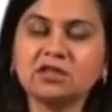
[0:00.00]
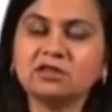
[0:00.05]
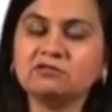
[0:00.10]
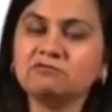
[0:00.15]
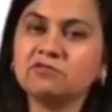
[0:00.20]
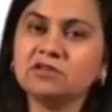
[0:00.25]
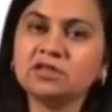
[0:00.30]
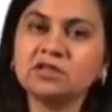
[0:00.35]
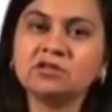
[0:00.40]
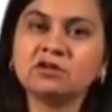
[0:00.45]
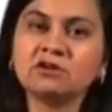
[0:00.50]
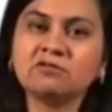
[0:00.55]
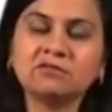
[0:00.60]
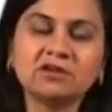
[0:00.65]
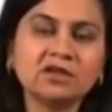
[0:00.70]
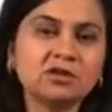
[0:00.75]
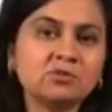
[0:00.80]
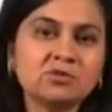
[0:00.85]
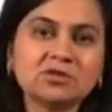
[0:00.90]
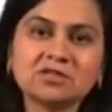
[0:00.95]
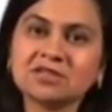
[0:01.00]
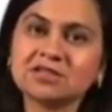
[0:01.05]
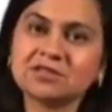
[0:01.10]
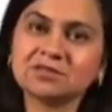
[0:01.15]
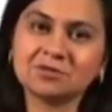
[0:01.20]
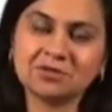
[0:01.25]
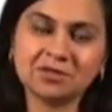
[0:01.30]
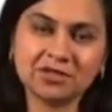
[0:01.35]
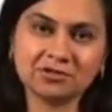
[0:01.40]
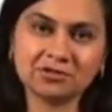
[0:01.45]
in the field of
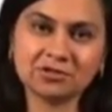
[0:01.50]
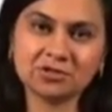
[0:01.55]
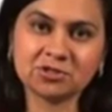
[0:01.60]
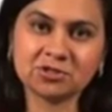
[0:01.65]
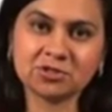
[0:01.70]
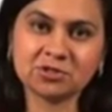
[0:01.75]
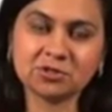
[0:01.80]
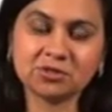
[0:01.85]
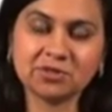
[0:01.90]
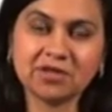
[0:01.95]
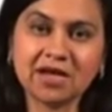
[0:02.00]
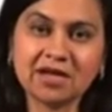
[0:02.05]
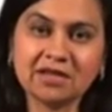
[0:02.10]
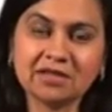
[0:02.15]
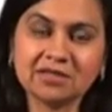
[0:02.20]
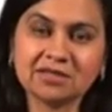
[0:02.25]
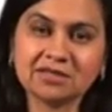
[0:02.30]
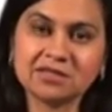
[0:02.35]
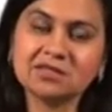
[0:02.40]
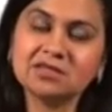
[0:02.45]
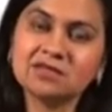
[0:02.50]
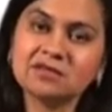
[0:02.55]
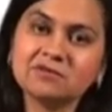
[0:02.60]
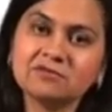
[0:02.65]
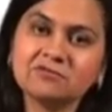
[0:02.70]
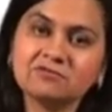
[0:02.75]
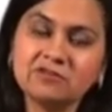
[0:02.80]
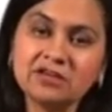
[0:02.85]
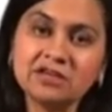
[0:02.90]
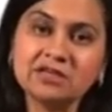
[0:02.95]
linguistics or literature. So that is the
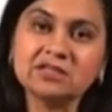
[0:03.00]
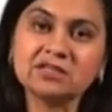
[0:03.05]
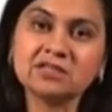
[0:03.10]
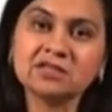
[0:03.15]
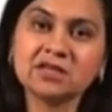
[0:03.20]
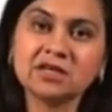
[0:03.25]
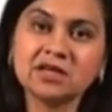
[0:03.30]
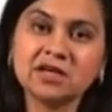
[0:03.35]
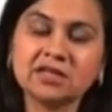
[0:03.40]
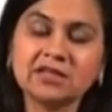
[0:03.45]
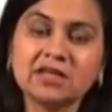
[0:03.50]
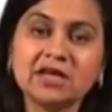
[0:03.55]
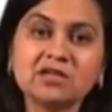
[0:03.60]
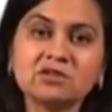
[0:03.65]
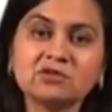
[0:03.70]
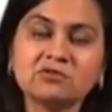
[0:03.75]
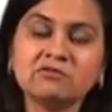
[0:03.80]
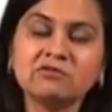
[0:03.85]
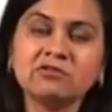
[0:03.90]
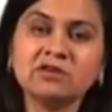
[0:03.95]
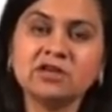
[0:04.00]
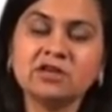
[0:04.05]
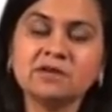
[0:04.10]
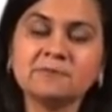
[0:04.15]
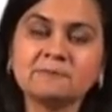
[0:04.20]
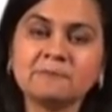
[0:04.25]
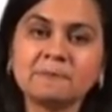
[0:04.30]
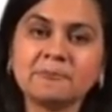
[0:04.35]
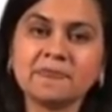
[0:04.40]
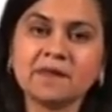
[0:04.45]
field that
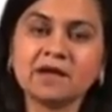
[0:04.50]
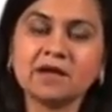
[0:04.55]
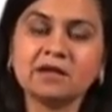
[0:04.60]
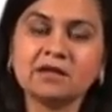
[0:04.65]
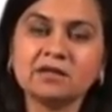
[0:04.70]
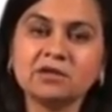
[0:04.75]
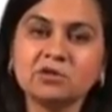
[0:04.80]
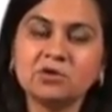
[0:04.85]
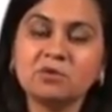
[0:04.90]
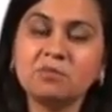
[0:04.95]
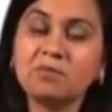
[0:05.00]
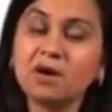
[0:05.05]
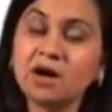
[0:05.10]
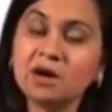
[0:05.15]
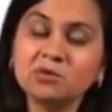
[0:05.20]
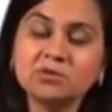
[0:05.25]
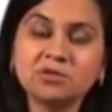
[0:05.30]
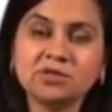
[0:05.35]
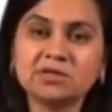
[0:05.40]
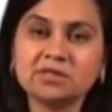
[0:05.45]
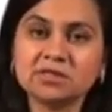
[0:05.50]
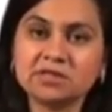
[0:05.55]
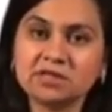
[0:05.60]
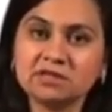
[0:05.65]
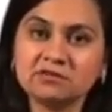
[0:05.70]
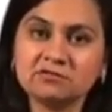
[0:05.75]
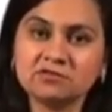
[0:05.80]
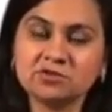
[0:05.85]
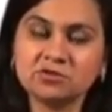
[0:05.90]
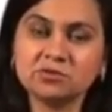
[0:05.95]
we bound
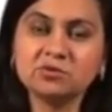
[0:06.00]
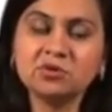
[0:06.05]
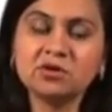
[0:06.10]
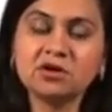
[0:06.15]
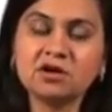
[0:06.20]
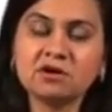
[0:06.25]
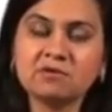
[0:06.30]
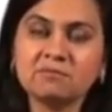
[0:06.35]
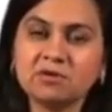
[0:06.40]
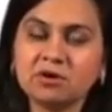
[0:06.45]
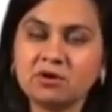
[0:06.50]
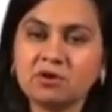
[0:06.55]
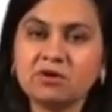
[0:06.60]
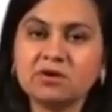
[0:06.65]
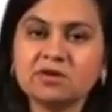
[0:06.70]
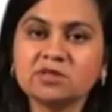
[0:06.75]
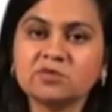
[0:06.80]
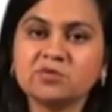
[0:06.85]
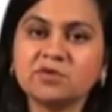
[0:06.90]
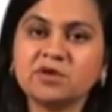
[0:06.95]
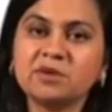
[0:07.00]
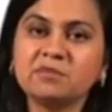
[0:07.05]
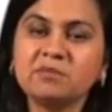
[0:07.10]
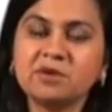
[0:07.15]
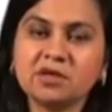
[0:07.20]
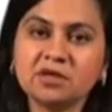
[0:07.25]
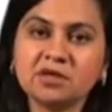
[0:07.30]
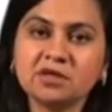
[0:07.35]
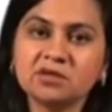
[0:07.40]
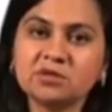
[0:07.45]
ourselves to, because we are
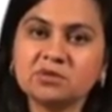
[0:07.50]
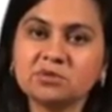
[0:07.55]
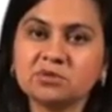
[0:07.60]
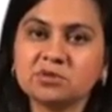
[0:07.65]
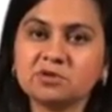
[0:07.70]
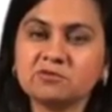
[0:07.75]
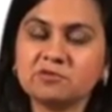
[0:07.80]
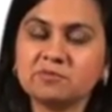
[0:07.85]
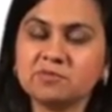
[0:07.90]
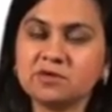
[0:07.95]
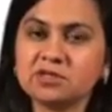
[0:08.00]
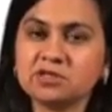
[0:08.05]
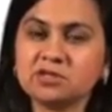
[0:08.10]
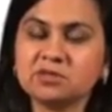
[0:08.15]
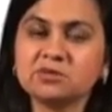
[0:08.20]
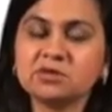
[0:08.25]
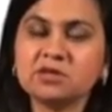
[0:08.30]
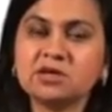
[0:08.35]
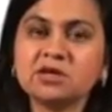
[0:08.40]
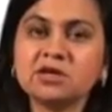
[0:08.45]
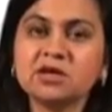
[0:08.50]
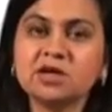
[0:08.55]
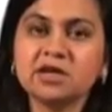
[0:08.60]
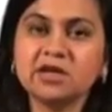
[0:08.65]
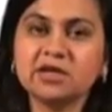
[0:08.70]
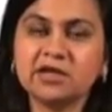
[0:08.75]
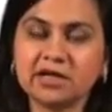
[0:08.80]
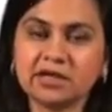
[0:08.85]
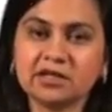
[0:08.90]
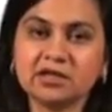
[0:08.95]
making use of a particular
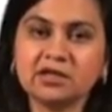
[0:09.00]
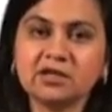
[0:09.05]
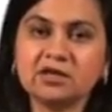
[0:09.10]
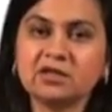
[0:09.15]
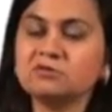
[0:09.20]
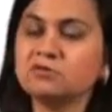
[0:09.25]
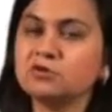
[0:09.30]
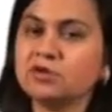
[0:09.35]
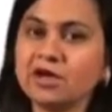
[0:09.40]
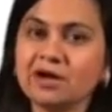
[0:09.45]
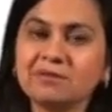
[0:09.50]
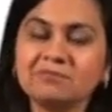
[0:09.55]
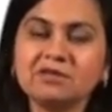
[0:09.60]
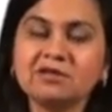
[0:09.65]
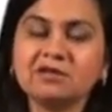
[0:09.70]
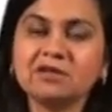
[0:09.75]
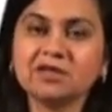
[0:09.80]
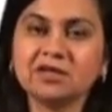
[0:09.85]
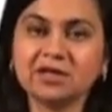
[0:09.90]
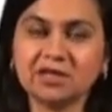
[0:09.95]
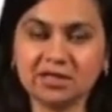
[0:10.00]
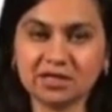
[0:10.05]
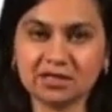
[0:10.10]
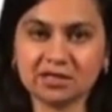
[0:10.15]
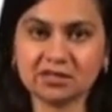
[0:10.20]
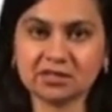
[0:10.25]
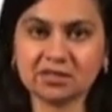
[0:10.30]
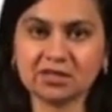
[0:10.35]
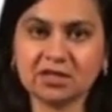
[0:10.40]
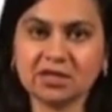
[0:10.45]
technical vocabulary in
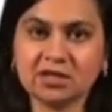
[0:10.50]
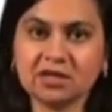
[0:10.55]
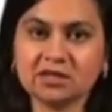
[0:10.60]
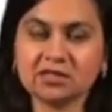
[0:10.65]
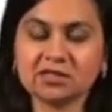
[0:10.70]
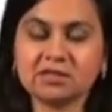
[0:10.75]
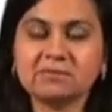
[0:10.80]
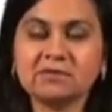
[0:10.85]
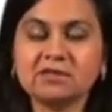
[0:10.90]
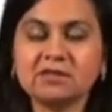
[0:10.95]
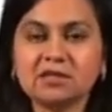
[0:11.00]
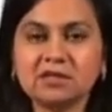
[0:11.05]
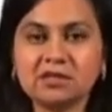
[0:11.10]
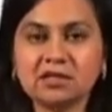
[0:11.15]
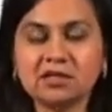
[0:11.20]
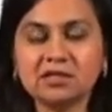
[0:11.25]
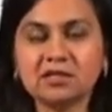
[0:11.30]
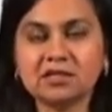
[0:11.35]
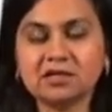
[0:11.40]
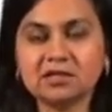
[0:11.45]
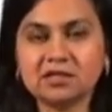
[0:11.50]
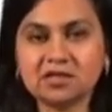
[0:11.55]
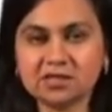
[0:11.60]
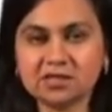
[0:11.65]
it. Similarly, the